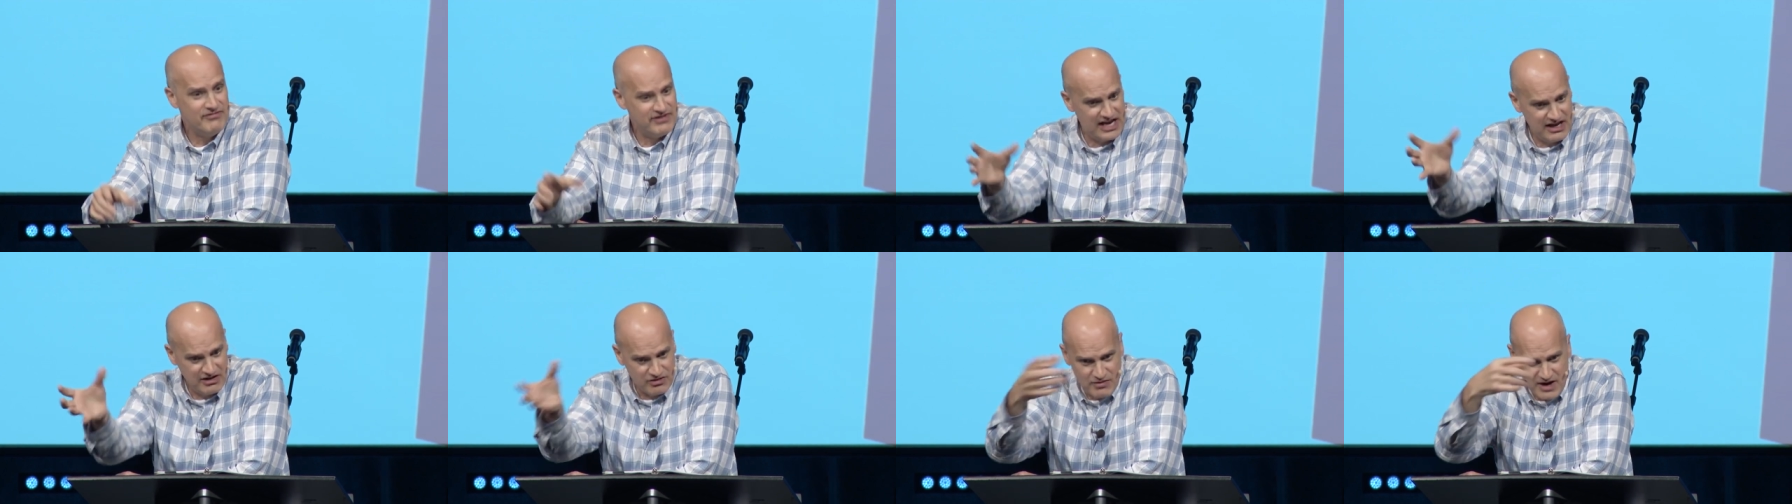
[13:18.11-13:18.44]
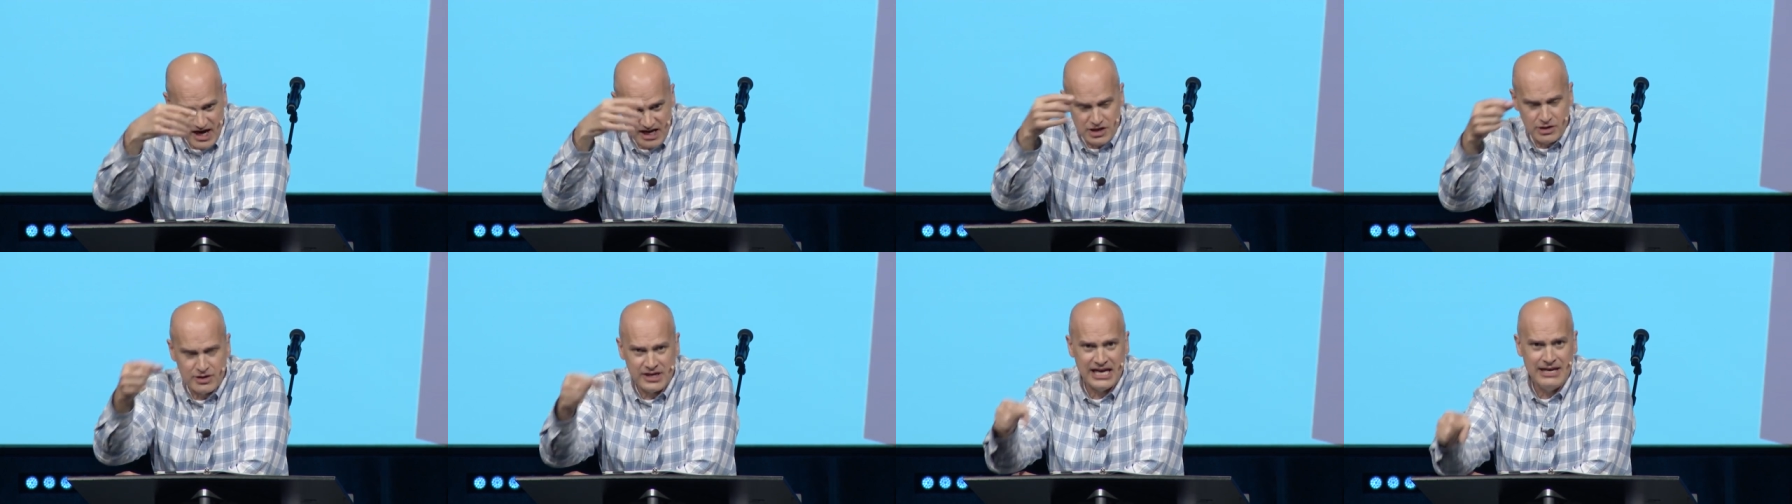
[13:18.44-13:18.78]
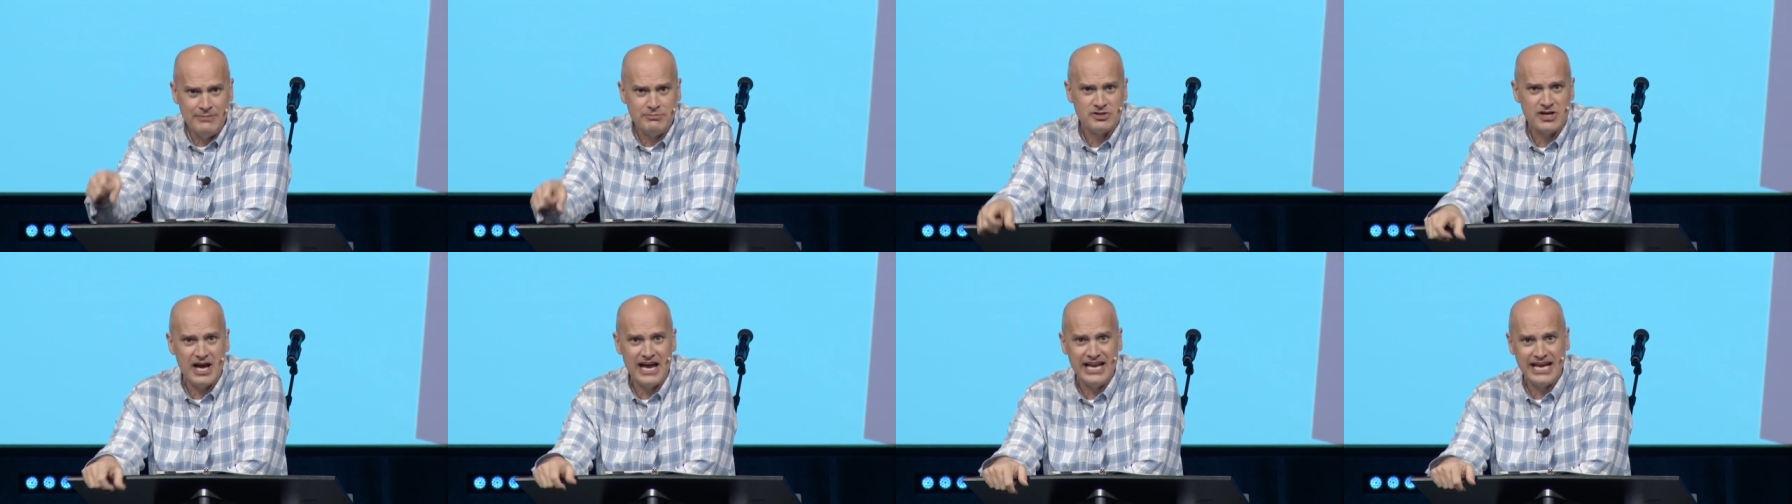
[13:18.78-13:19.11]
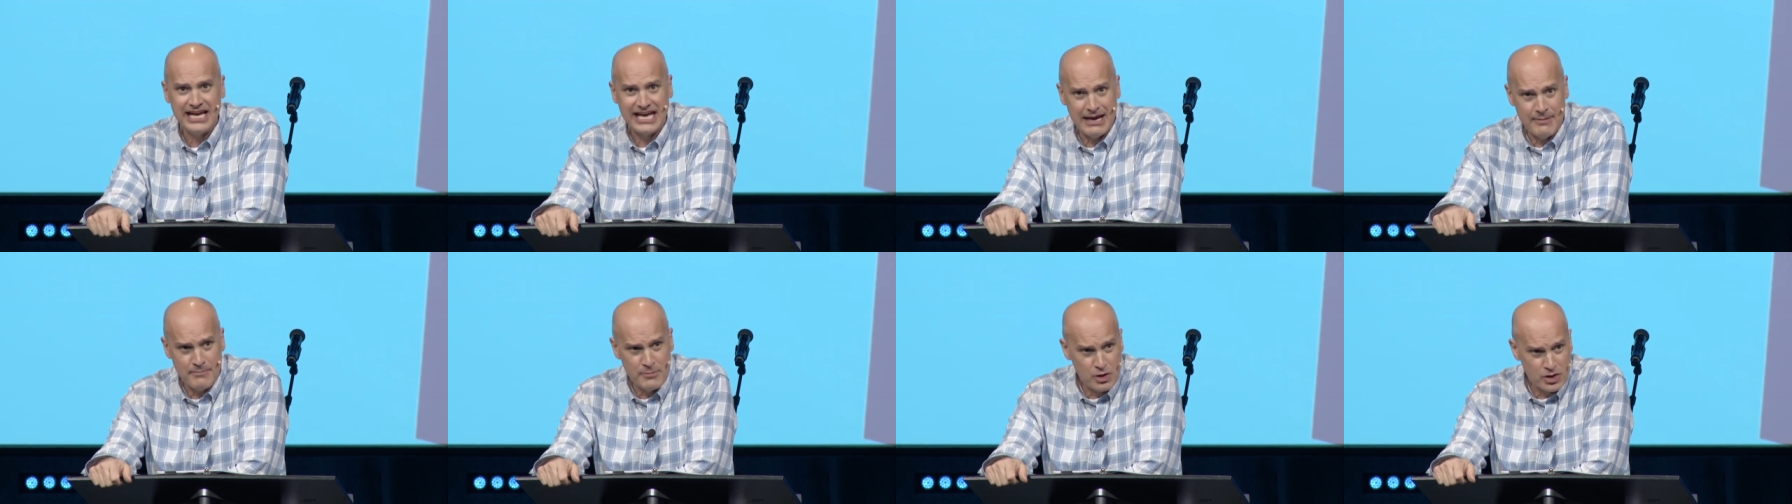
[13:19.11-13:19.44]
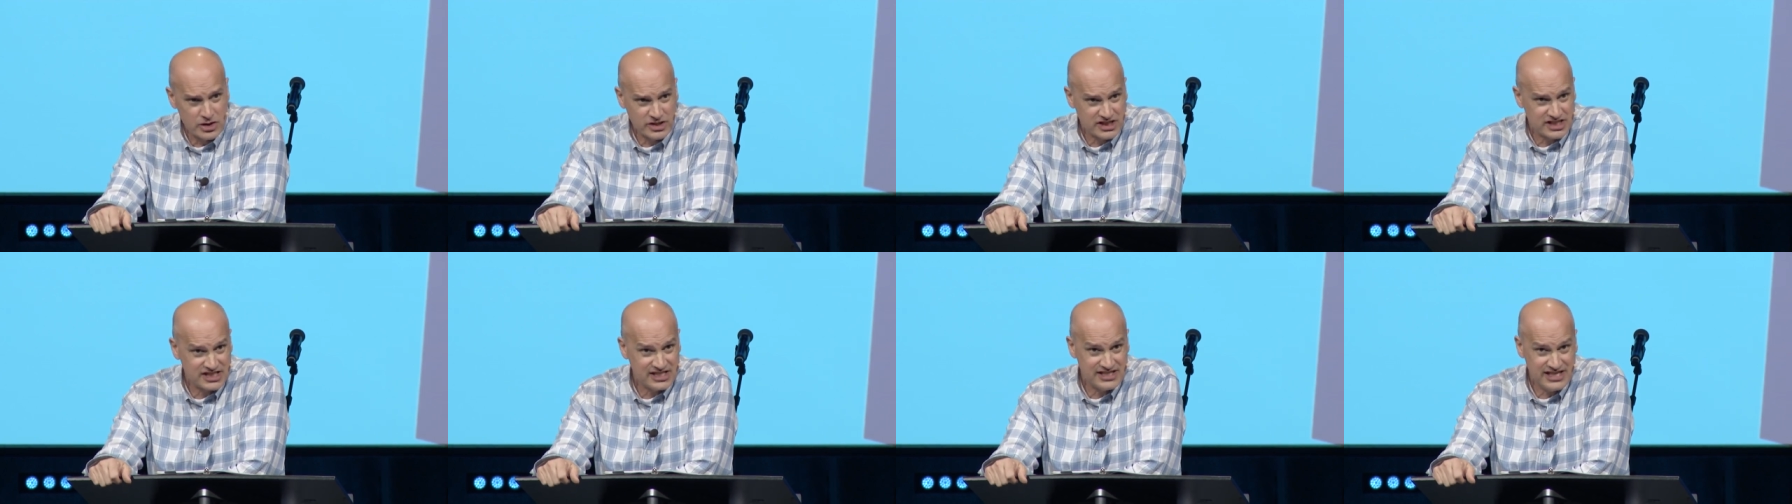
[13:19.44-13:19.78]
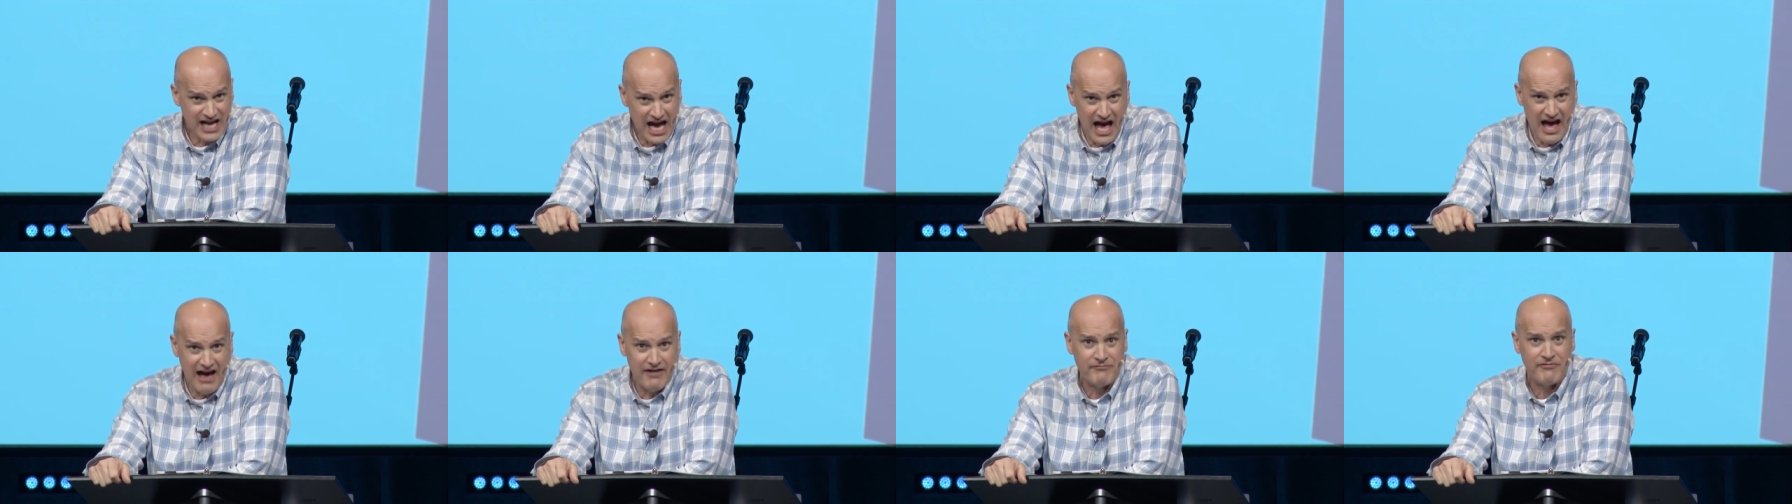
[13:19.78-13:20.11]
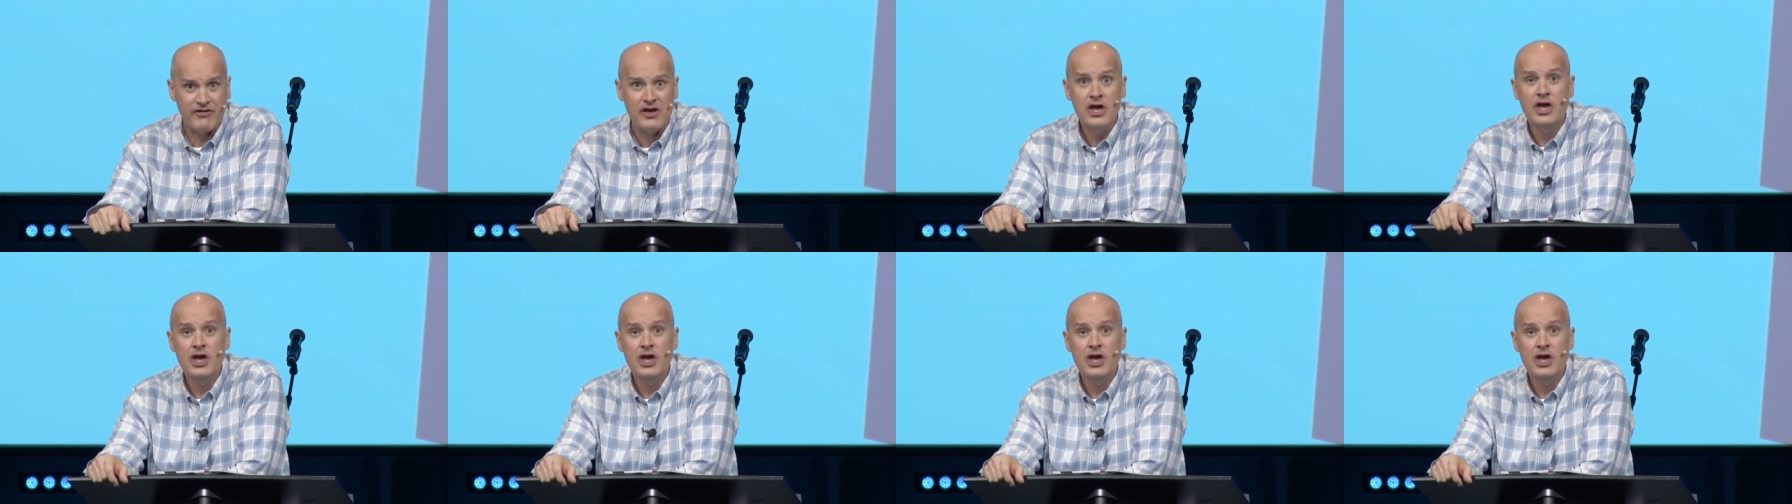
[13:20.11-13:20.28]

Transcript: and that's why you keep trying to get more stuff.